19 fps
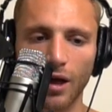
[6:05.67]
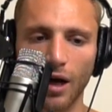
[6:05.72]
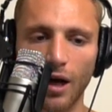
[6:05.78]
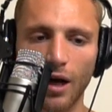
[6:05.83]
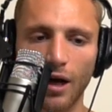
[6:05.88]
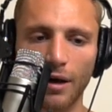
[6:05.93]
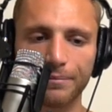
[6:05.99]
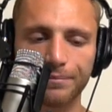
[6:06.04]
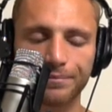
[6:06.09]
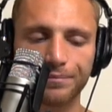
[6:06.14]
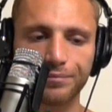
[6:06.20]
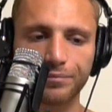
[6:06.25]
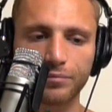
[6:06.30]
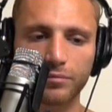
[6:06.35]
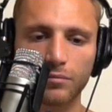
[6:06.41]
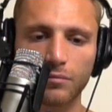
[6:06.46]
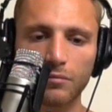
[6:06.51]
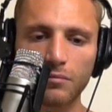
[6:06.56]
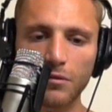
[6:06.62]
Um,
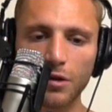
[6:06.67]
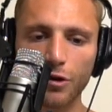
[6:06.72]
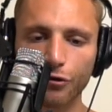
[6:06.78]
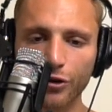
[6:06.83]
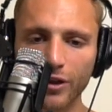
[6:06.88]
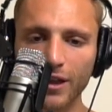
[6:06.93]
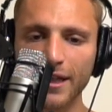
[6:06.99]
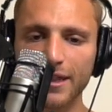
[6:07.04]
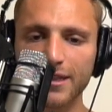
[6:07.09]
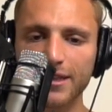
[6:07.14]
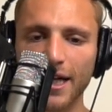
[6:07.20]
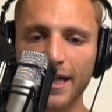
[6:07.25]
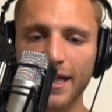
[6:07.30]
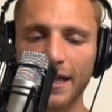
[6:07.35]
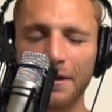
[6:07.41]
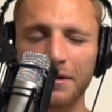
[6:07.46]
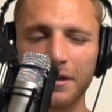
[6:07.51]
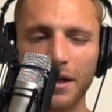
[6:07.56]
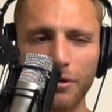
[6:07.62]
really
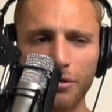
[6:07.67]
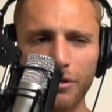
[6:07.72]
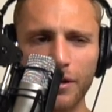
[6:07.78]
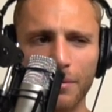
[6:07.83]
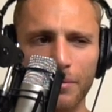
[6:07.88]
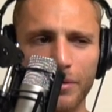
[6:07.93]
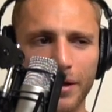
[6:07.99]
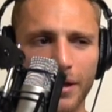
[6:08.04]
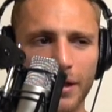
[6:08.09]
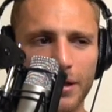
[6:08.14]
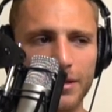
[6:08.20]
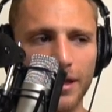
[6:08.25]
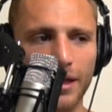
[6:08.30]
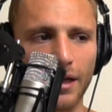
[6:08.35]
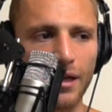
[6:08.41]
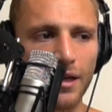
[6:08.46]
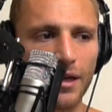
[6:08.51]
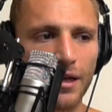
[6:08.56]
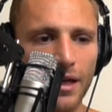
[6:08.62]
excited. And then the other thing I'm thinking is
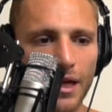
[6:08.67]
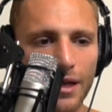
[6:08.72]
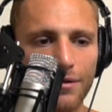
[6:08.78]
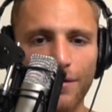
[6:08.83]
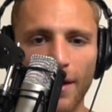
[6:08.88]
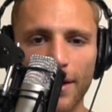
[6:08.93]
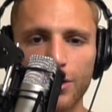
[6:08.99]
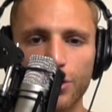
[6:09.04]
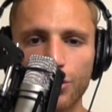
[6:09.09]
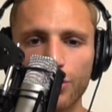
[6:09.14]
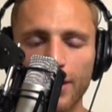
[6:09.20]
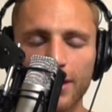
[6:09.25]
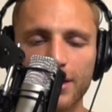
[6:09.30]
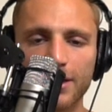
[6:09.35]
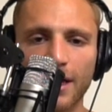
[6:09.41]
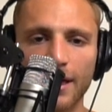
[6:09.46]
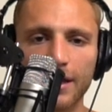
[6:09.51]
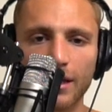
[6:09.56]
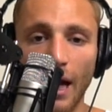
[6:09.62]
like, if I do
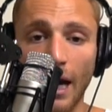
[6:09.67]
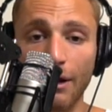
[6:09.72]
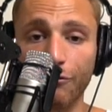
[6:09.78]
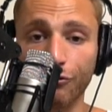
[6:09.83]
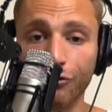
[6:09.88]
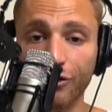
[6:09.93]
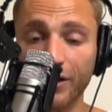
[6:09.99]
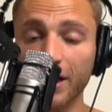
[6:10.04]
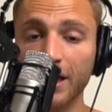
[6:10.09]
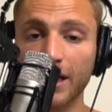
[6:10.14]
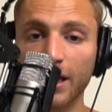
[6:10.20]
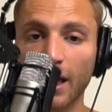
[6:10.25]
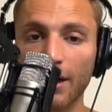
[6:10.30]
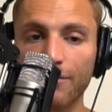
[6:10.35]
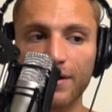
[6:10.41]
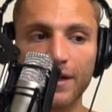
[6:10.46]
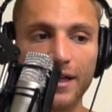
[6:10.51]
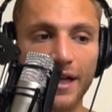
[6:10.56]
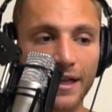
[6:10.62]
this and I, I really
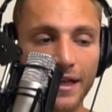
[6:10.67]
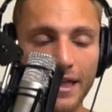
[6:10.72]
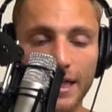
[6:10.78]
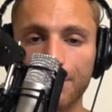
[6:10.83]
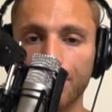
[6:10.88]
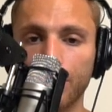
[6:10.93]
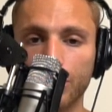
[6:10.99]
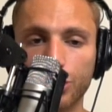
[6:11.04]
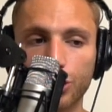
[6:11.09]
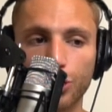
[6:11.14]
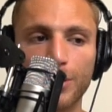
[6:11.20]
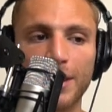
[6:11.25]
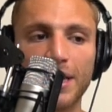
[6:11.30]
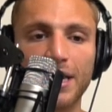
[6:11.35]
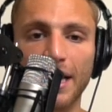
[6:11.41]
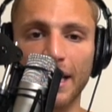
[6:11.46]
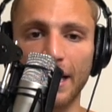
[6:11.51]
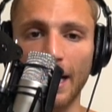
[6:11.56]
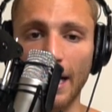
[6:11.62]
love it and I keep
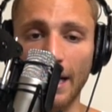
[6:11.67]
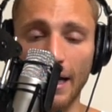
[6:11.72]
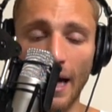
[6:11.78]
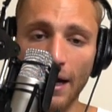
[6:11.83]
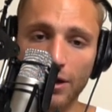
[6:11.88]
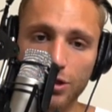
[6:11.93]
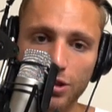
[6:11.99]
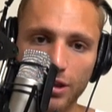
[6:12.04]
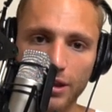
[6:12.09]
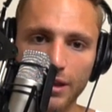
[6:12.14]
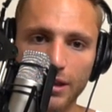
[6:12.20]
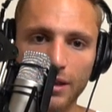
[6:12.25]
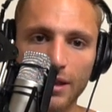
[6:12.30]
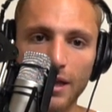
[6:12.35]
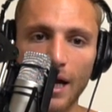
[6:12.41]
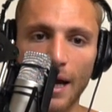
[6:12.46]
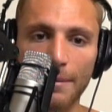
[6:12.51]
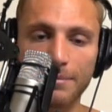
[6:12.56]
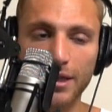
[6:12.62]
pursuing it and I, I actually
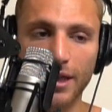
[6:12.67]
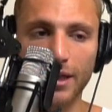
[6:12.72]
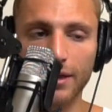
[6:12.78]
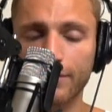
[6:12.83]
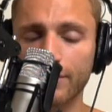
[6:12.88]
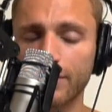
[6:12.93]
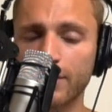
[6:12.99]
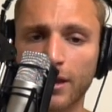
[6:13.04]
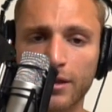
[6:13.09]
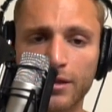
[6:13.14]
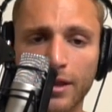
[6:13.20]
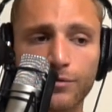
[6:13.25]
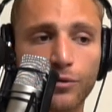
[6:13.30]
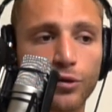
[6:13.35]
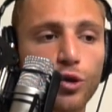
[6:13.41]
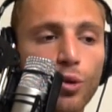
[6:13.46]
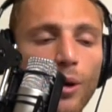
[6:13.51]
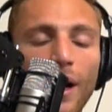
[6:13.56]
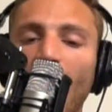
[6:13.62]
am su
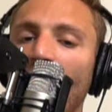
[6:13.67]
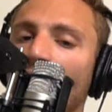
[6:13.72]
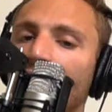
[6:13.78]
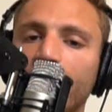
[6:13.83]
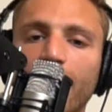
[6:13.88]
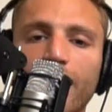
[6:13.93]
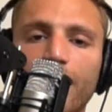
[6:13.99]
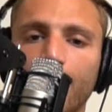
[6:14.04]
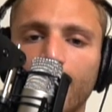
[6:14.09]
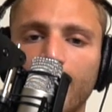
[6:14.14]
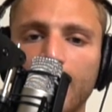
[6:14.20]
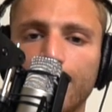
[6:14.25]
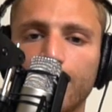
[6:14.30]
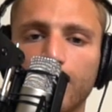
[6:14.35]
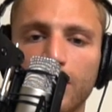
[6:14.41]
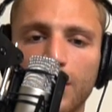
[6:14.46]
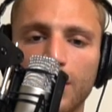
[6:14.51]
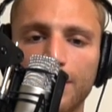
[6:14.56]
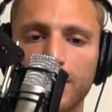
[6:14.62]
successful, you have to
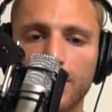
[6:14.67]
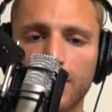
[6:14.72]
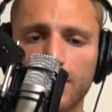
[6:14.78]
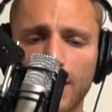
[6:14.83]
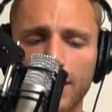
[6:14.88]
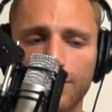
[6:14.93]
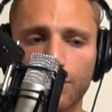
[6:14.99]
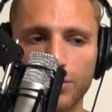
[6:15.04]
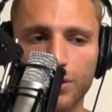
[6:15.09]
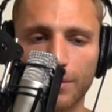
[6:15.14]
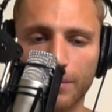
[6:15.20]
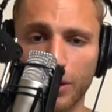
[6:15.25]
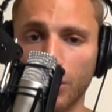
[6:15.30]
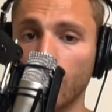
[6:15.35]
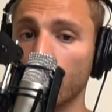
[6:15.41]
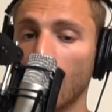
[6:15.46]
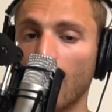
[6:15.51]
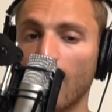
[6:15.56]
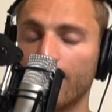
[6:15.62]
believe you're going to be successful in
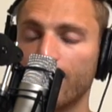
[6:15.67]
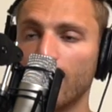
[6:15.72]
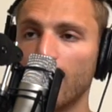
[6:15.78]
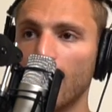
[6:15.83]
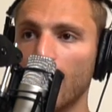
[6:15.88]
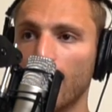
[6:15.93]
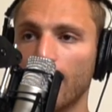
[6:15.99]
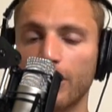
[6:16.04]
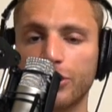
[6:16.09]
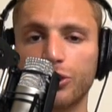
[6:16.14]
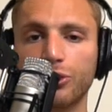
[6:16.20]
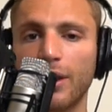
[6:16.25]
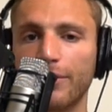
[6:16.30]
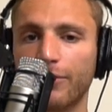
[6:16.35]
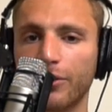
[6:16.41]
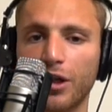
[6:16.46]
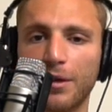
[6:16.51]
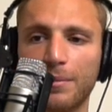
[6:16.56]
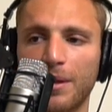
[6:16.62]
something you love or else you're
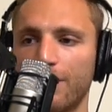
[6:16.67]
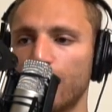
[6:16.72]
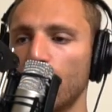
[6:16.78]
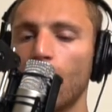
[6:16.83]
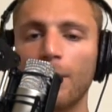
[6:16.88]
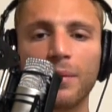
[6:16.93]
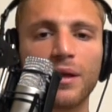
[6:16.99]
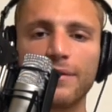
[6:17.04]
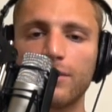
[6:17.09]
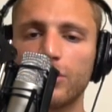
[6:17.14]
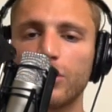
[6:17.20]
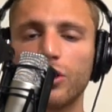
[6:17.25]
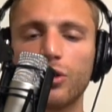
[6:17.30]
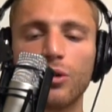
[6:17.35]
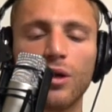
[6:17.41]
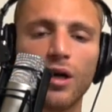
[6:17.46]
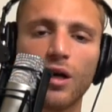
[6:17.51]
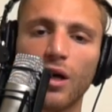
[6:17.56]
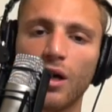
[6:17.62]
never going to be. If no one believes in
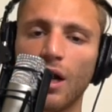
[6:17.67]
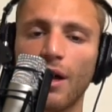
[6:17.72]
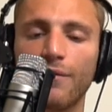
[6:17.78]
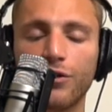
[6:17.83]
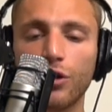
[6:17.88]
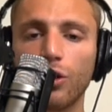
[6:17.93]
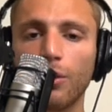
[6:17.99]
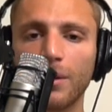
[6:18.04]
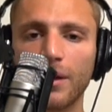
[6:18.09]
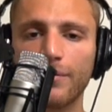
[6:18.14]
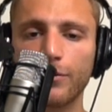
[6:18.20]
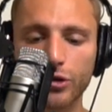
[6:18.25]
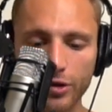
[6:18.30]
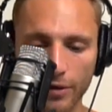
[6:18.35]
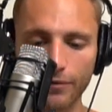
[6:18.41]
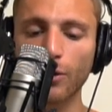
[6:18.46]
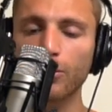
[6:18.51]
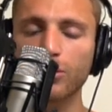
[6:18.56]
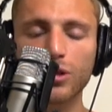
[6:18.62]
you, if you don't believe in
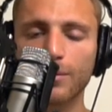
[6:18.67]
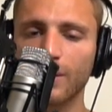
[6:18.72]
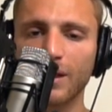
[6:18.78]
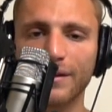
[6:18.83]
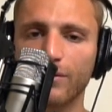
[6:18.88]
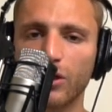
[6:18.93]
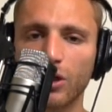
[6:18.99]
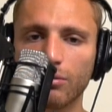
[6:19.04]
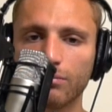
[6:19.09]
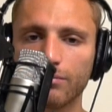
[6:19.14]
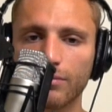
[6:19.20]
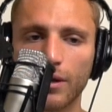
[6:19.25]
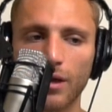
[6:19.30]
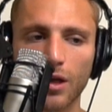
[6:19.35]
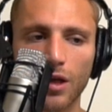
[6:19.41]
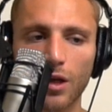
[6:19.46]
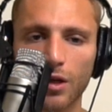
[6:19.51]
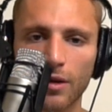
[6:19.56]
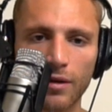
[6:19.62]
yourself, no one's going to believe in you.
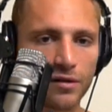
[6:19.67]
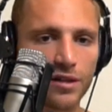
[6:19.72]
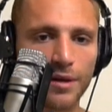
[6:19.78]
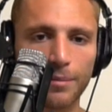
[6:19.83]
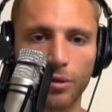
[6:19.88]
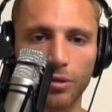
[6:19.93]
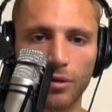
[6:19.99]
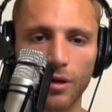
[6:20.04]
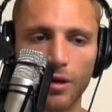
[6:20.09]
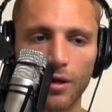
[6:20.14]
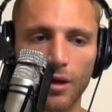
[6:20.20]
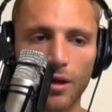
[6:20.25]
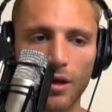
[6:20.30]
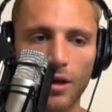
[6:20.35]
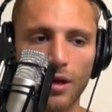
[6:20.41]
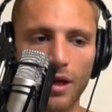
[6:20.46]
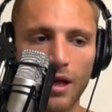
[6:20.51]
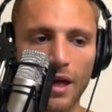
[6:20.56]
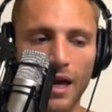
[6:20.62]
Simple.
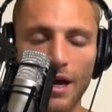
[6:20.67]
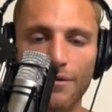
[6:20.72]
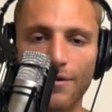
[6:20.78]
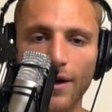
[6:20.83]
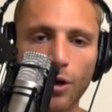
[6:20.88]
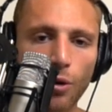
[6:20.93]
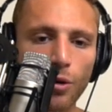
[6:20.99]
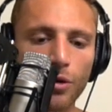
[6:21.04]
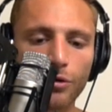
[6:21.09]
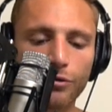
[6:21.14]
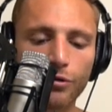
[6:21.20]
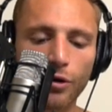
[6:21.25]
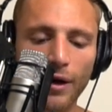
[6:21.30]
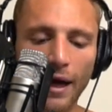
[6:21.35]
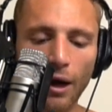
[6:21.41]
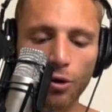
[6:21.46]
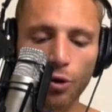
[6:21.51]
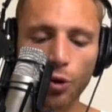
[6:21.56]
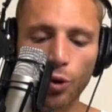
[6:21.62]
If I go on the
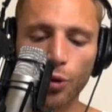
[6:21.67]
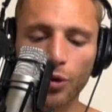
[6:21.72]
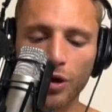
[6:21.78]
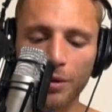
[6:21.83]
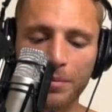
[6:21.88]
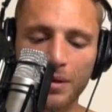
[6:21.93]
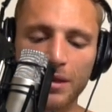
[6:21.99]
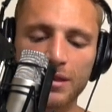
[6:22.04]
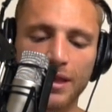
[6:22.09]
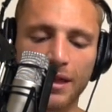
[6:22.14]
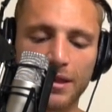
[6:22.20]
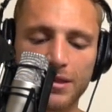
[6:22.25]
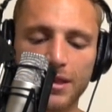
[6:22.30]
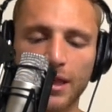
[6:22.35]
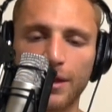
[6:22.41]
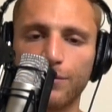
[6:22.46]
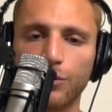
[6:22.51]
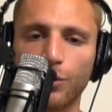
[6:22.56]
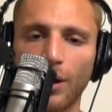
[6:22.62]
road, how cool would it be is like
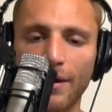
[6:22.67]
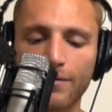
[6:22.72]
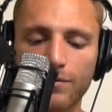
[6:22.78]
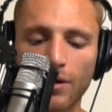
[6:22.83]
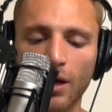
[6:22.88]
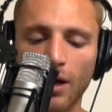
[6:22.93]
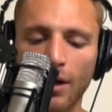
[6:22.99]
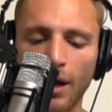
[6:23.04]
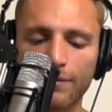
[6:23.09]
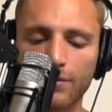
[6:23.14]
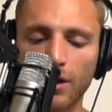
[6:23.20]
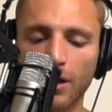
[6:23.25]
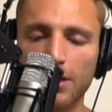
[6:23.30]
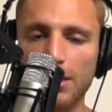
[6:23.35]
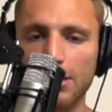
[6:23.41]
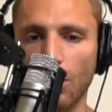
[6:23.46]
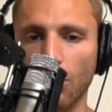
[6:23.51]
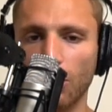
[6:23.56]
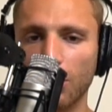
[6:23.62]
instead of doing I've done I've done
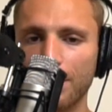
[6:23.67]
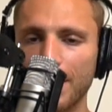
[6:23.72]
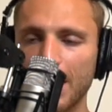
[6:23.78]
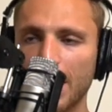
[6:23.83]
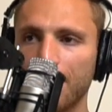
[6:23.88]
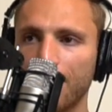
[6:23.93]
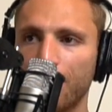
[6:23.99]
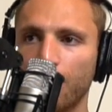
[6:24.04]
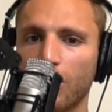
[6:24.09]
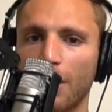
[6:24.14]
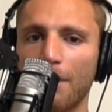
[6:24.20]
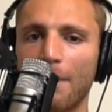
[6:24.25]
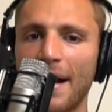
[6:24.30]
a dunk meetup before.